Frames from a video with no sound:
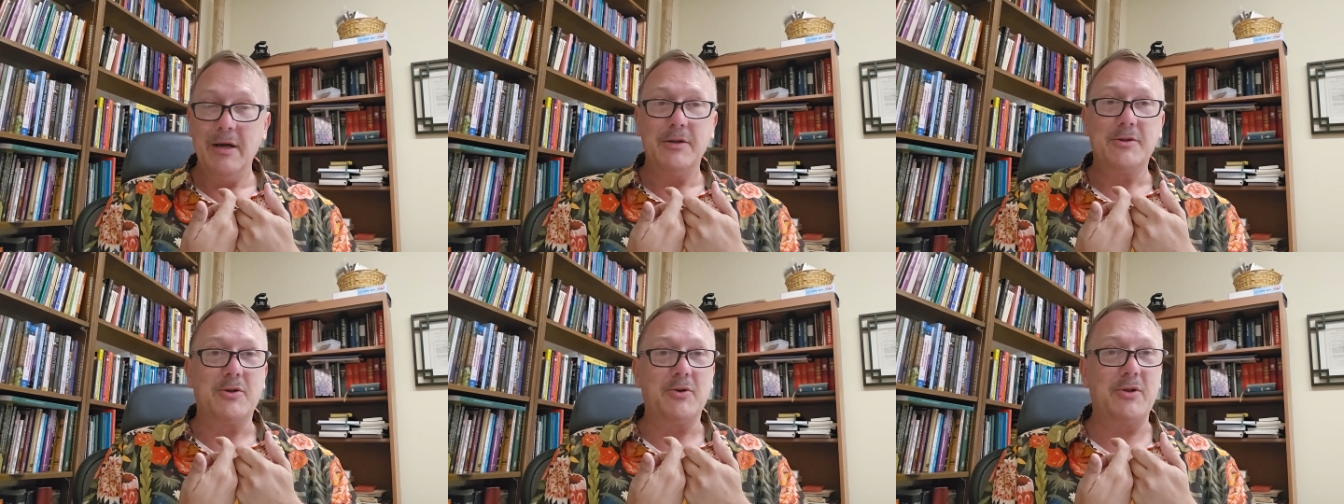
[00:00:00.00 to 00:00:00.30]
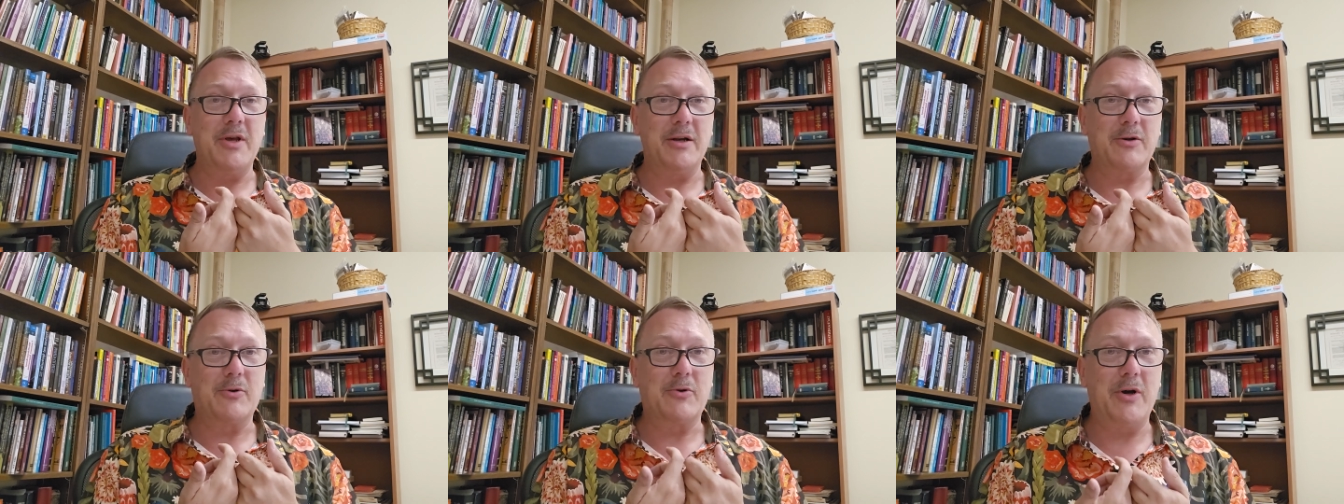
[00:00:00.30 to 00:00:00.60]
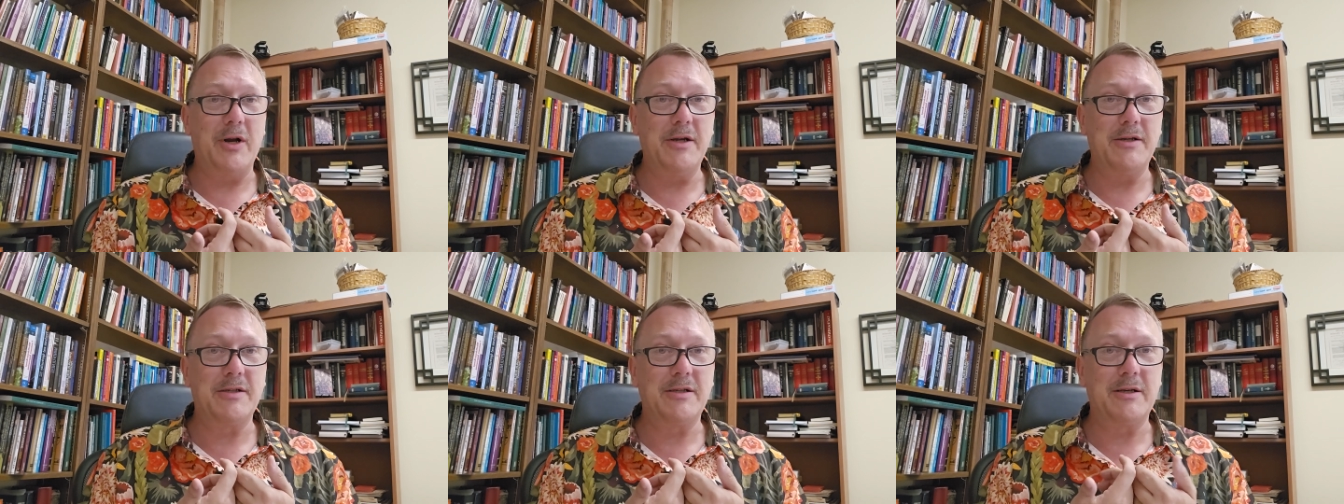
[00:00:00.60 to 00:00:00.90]
so that
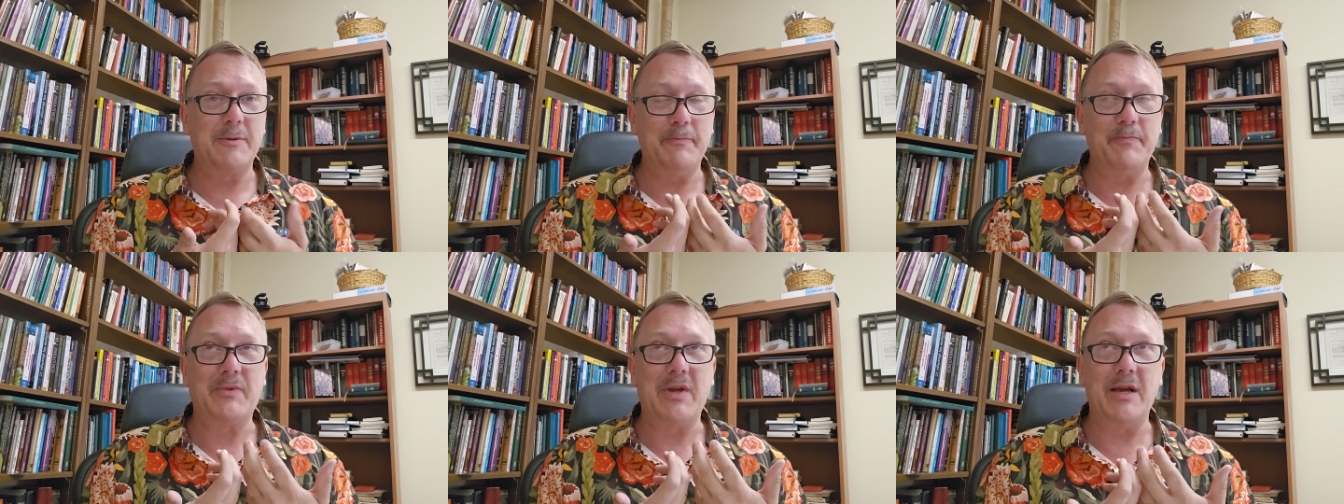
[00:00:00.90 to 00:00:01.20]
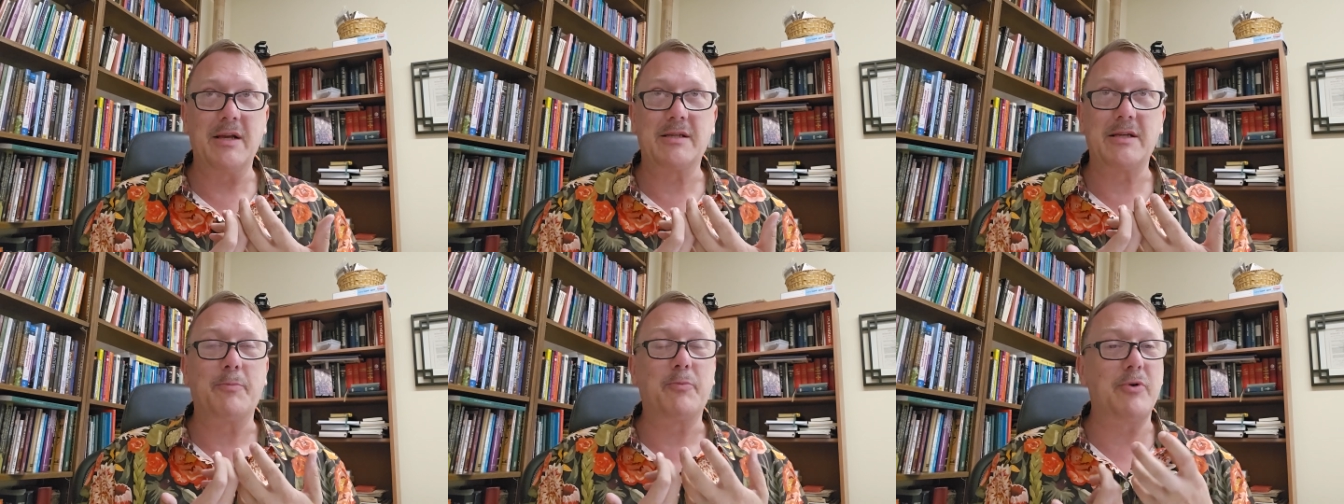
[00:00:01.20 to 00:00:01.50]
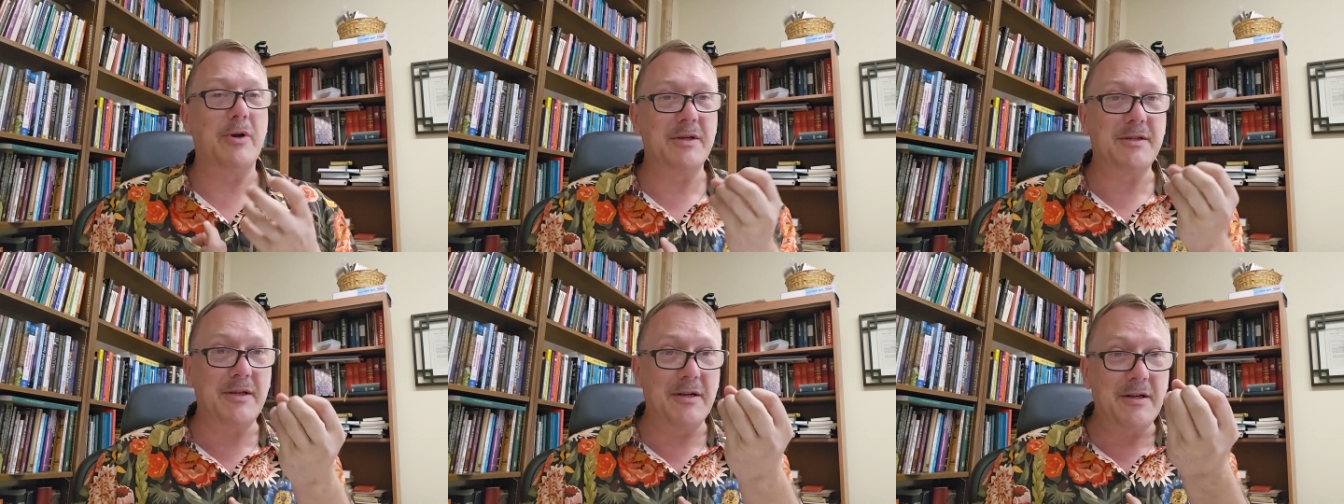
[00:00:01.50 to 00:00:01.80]
Christ takes up
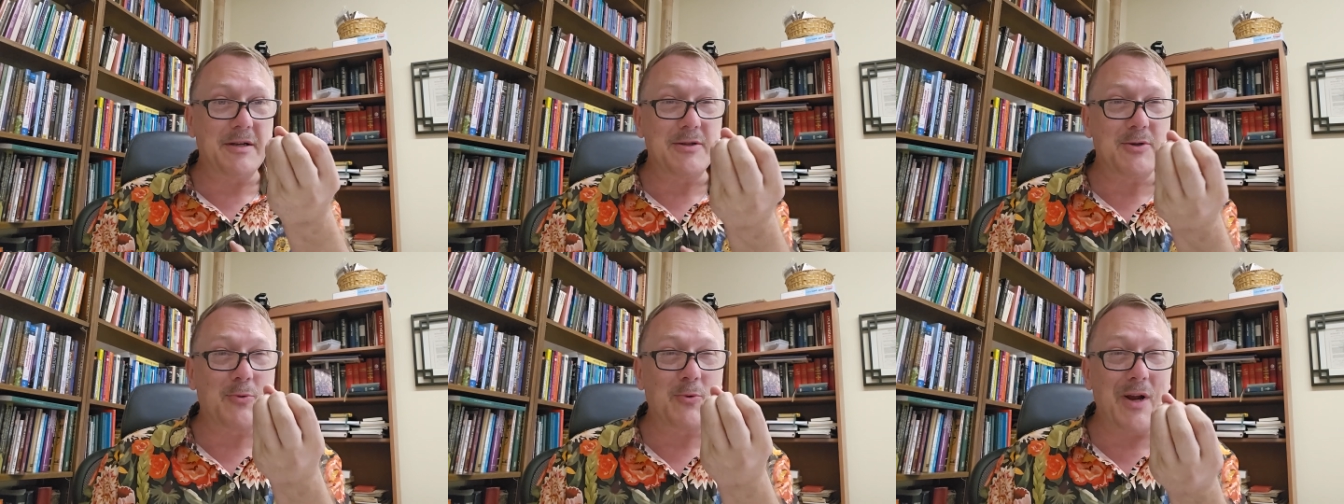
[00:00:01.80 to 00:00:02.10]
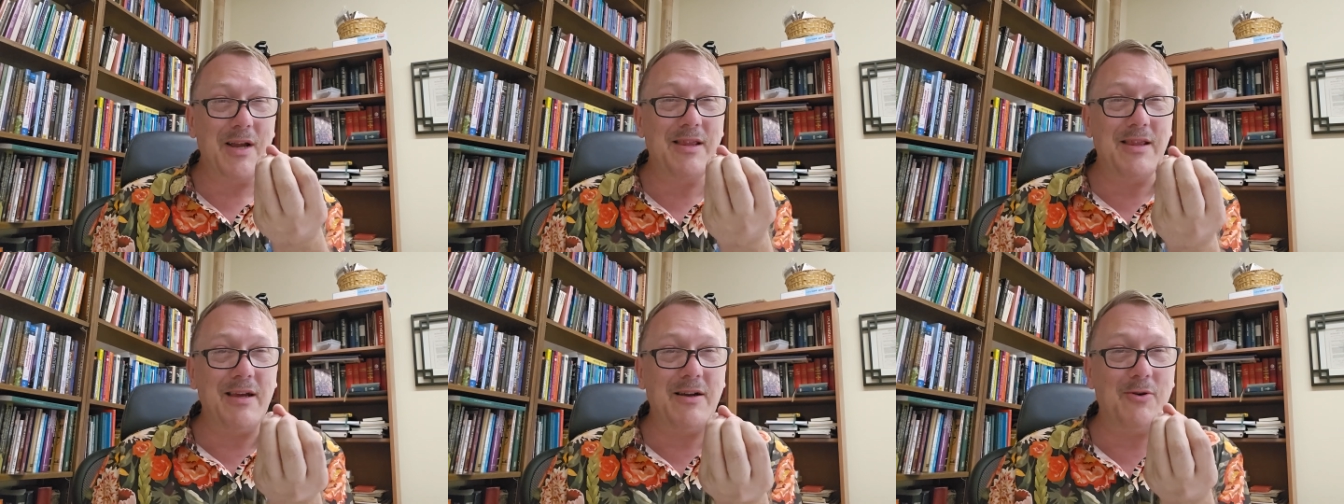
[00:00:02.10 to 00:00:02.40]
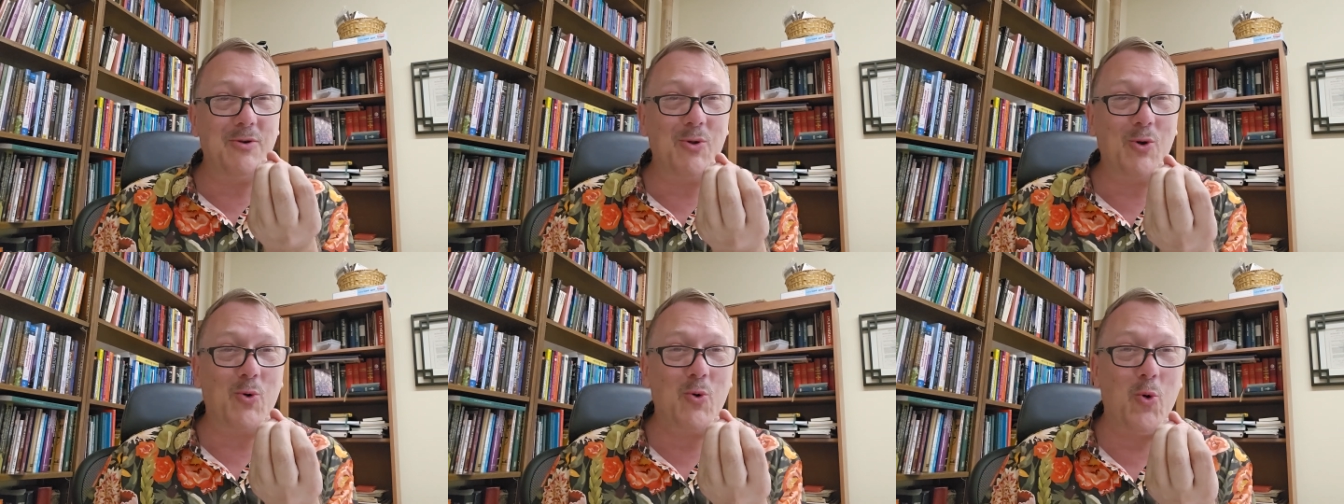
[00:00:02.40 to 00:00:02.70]
residence right there
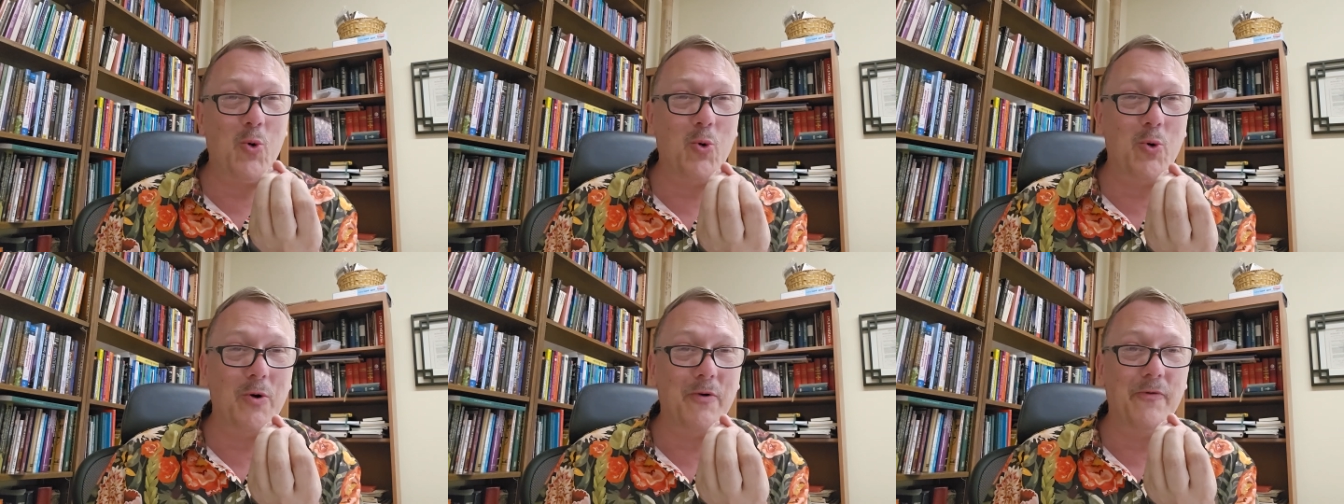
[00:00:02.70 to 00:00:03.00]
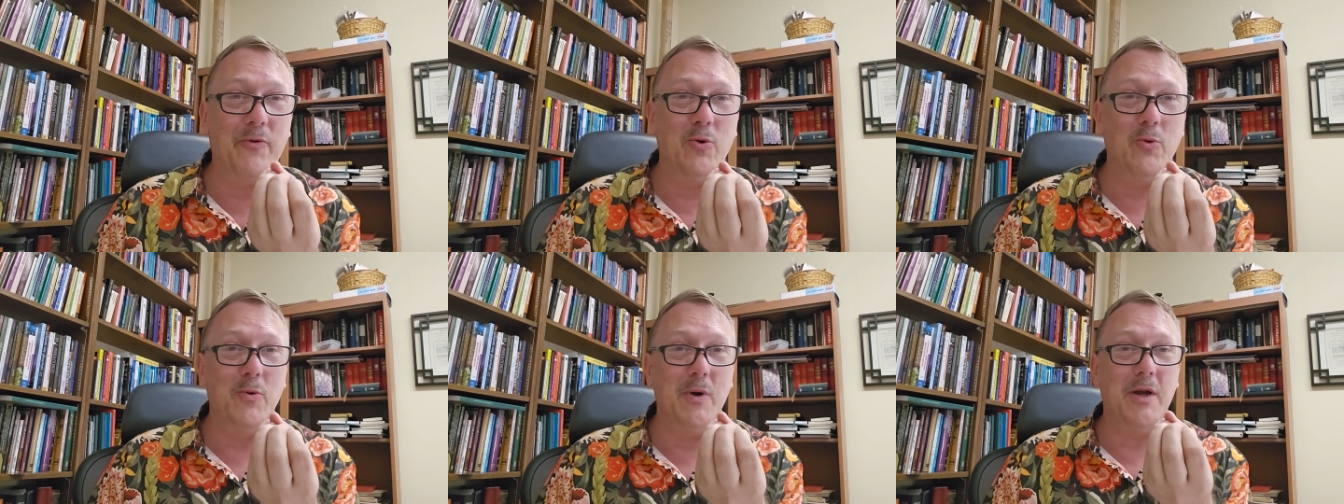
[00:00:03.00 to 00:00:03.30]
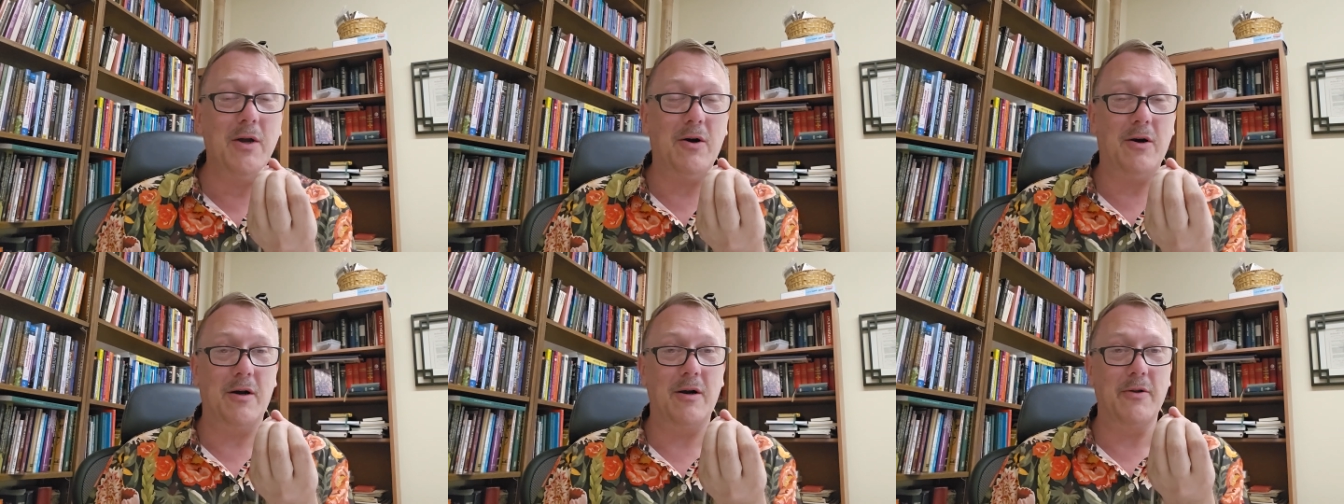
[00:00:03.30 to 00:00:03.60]
in the core of who
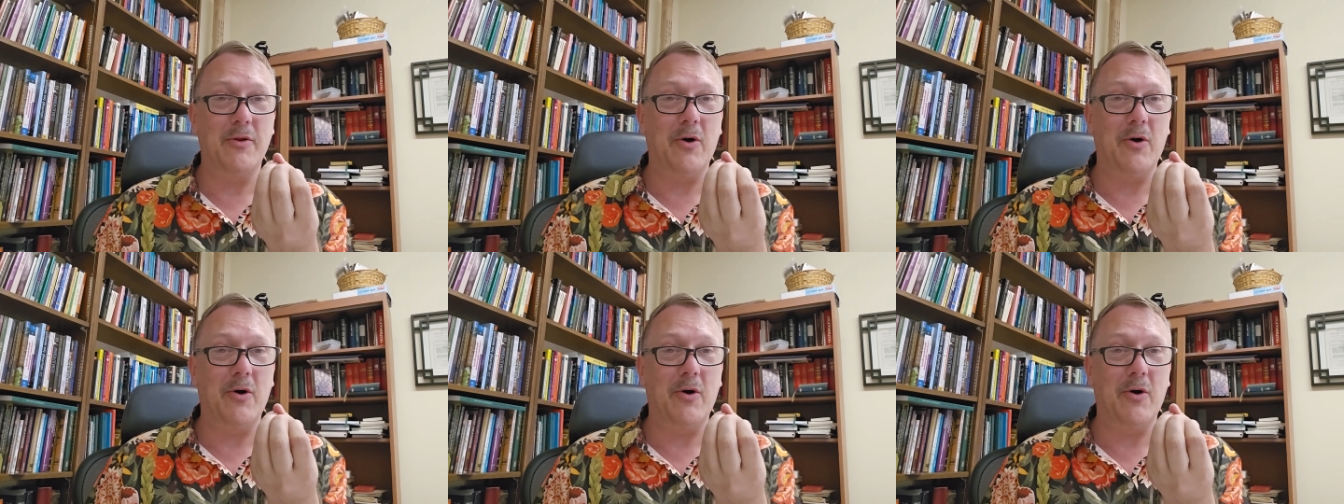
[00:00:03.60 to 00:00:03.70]
we are,